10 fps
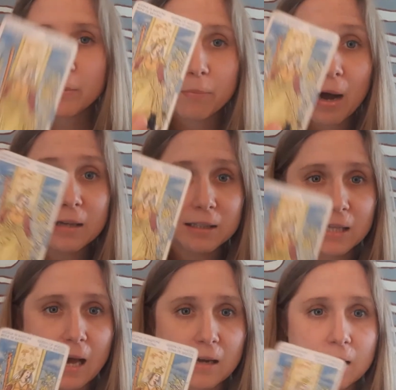embody
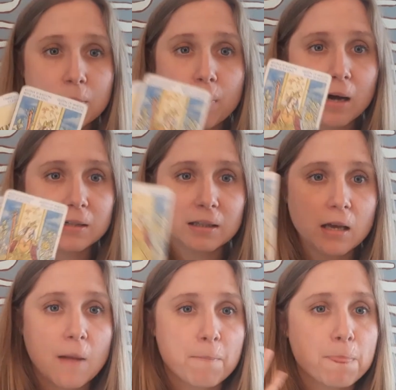that, embody
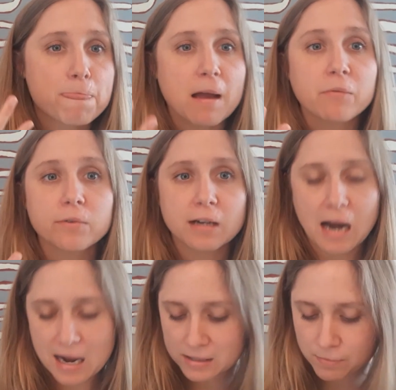every
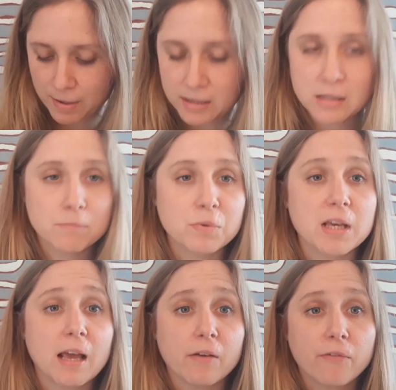aspect, and
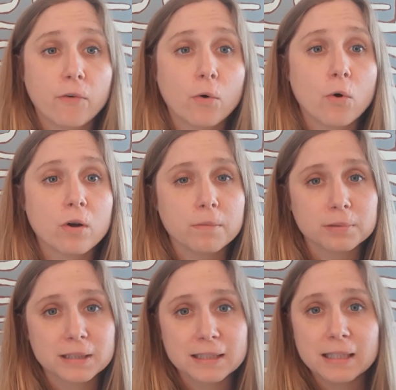be a full,
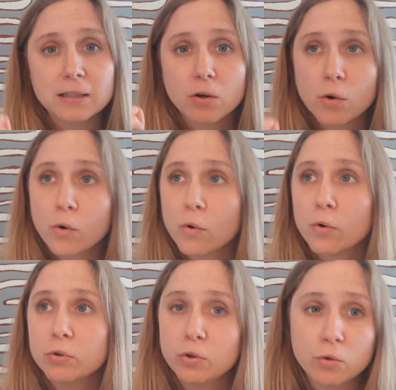complete,
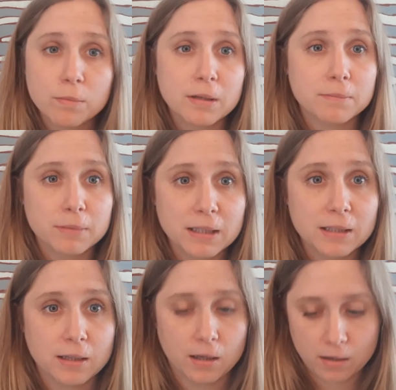whole human
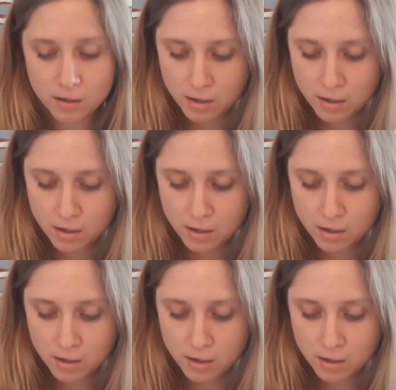being,